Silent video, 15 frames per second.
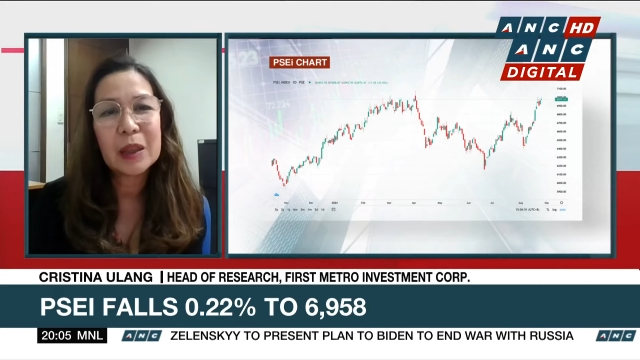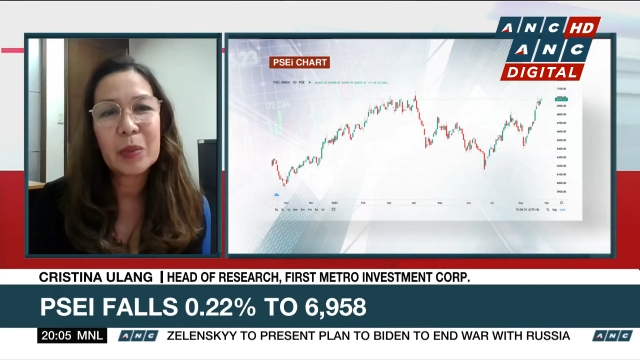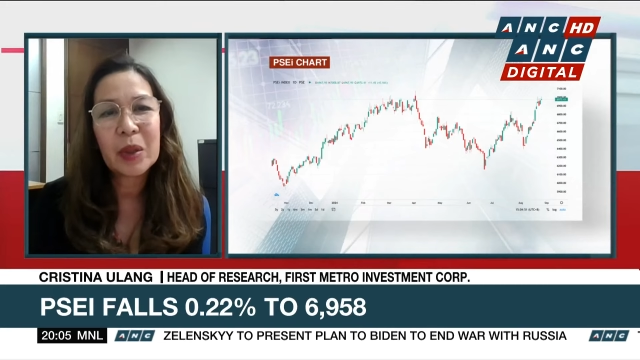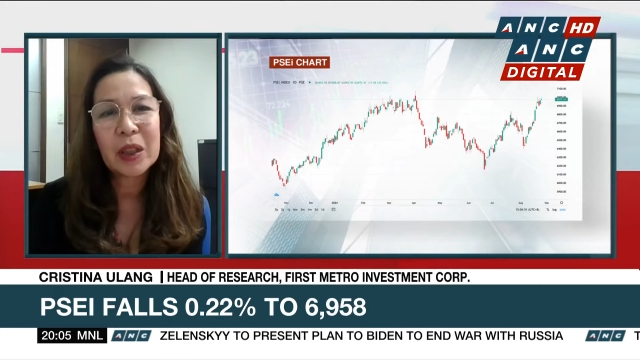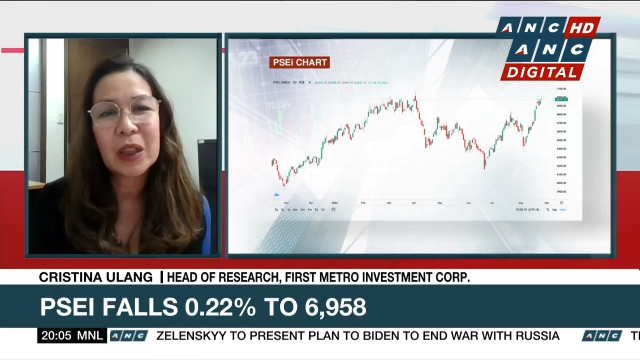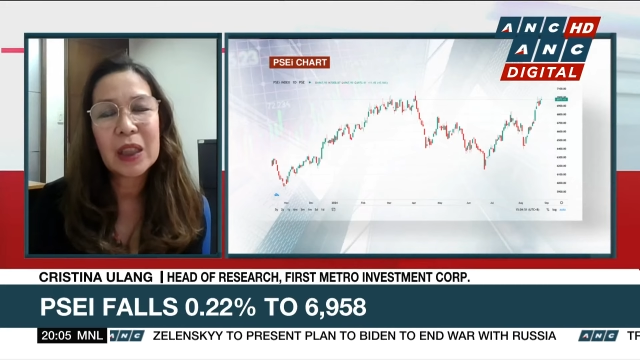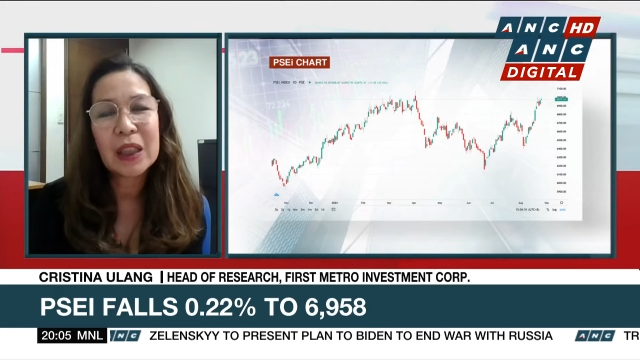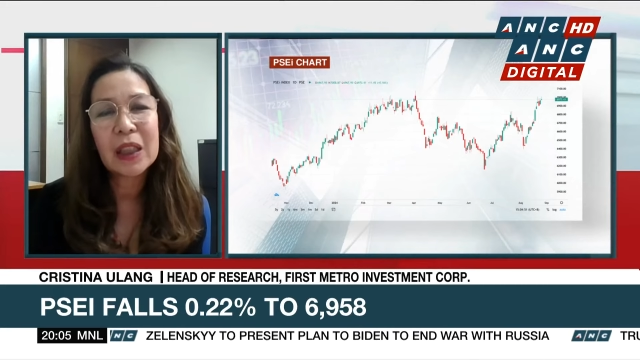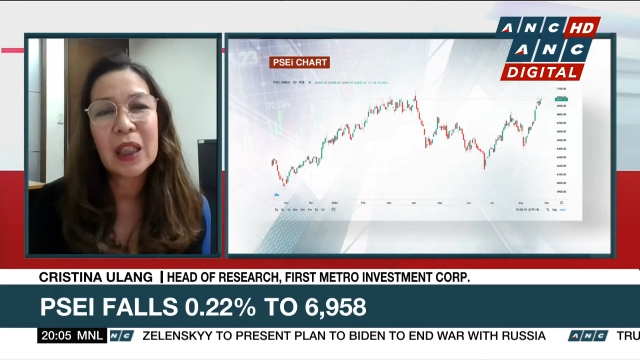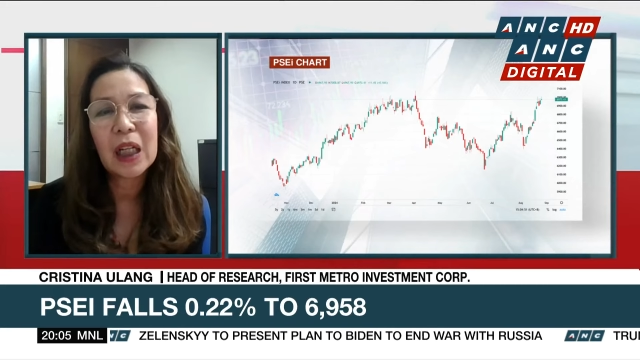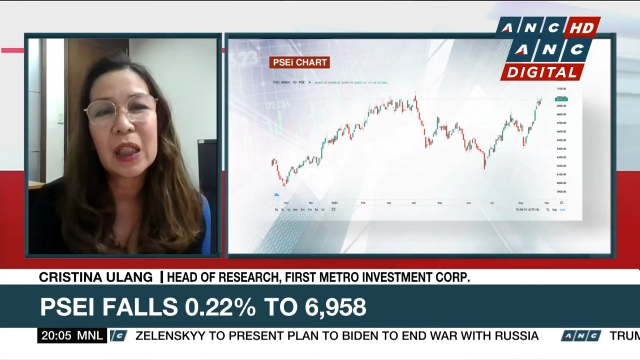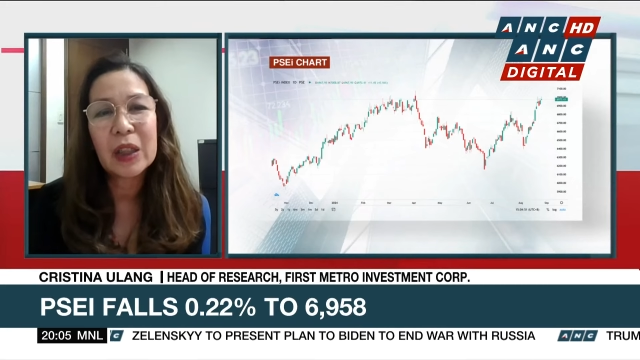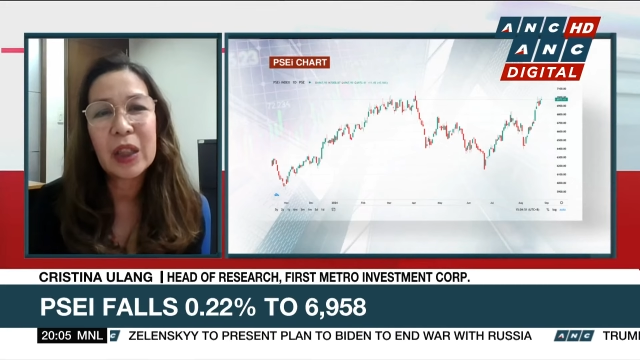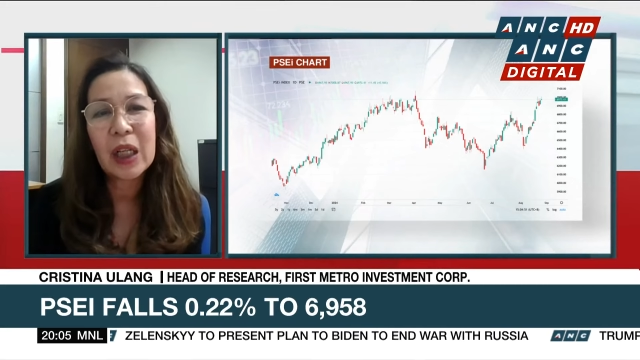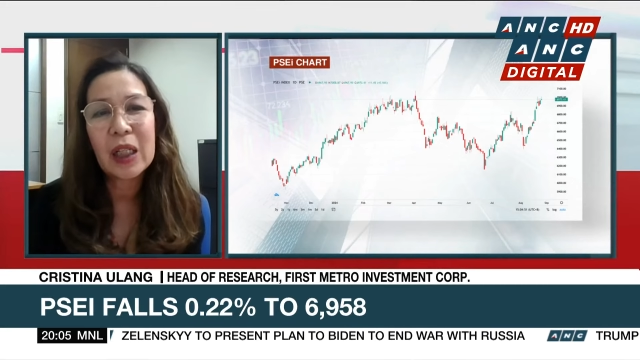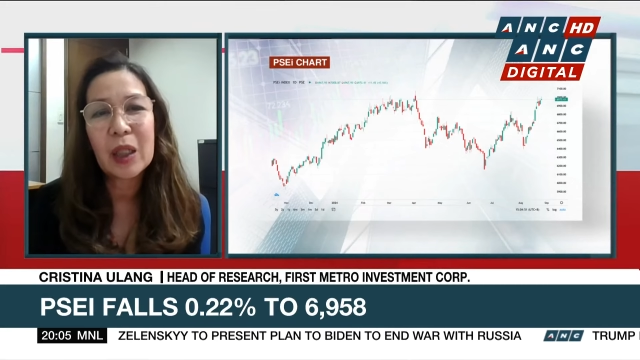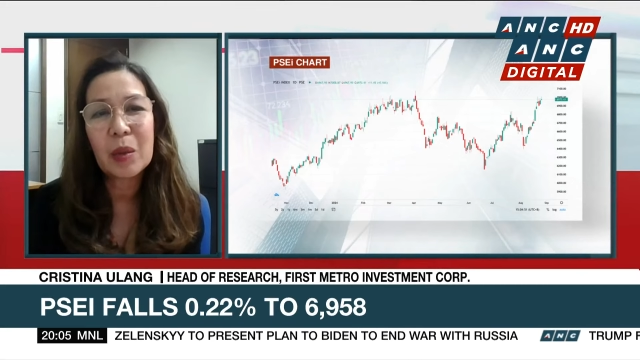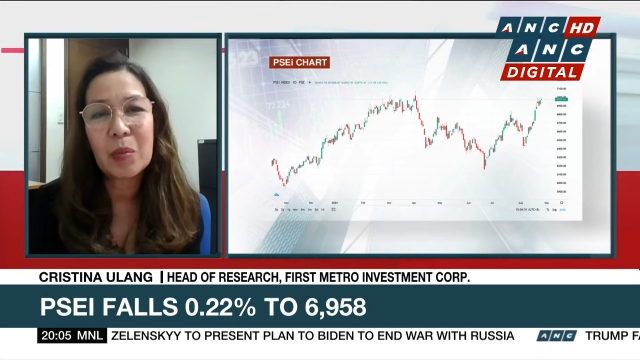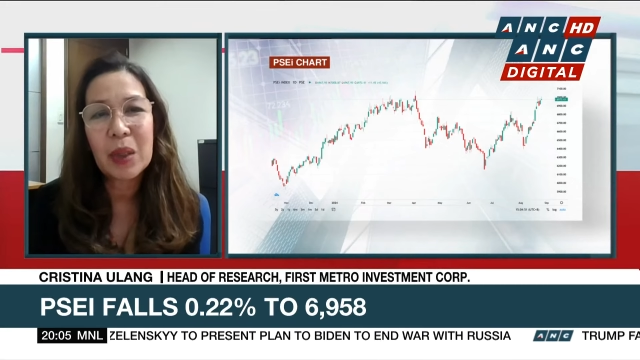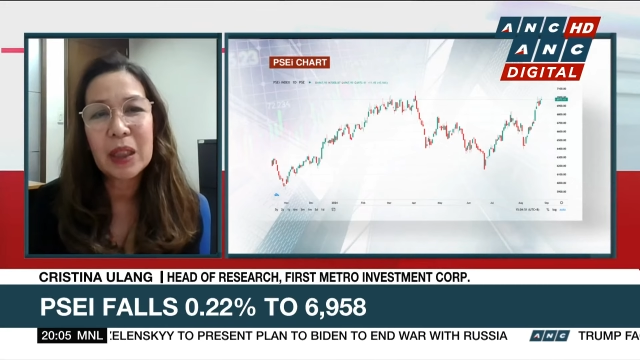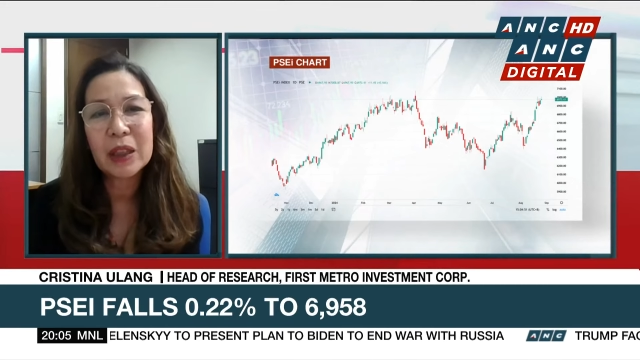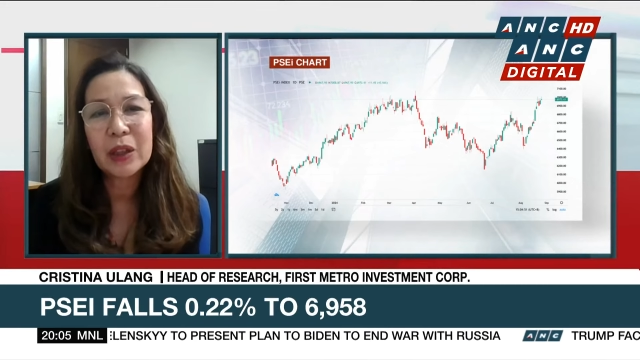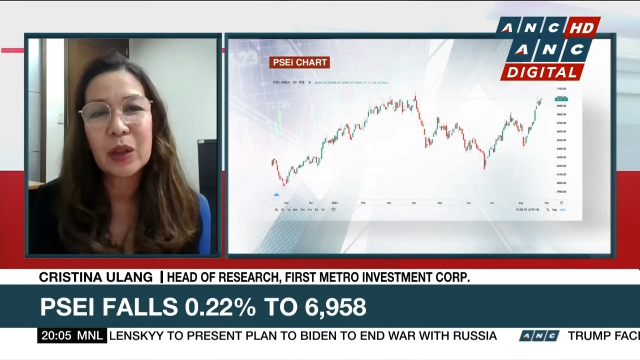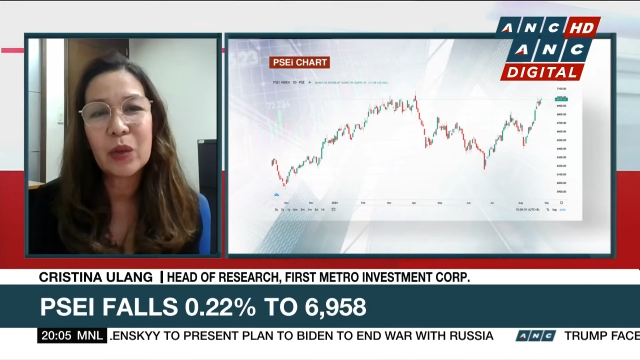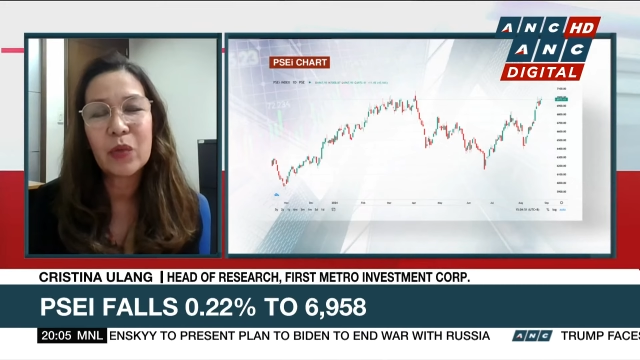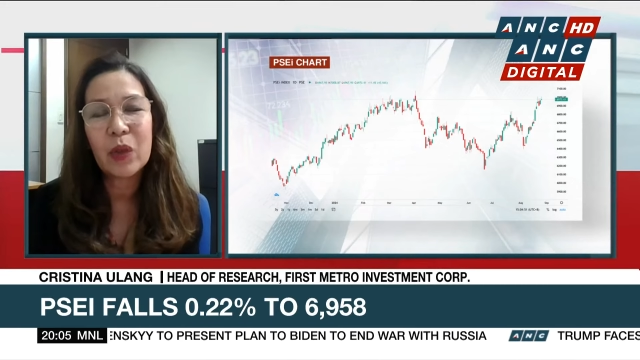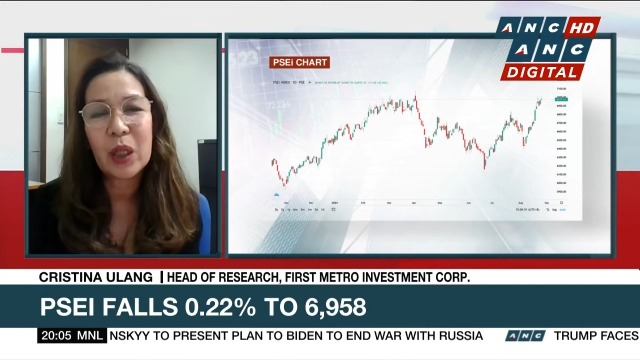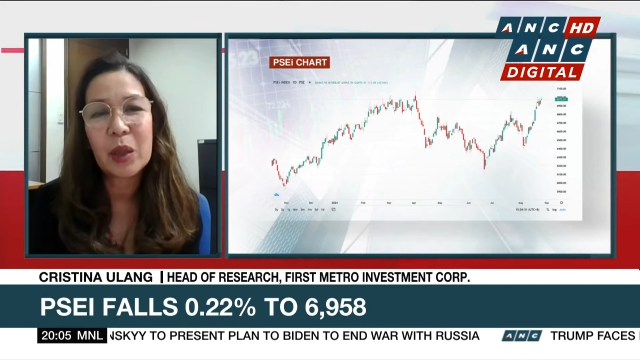especially uh, dollar bonds of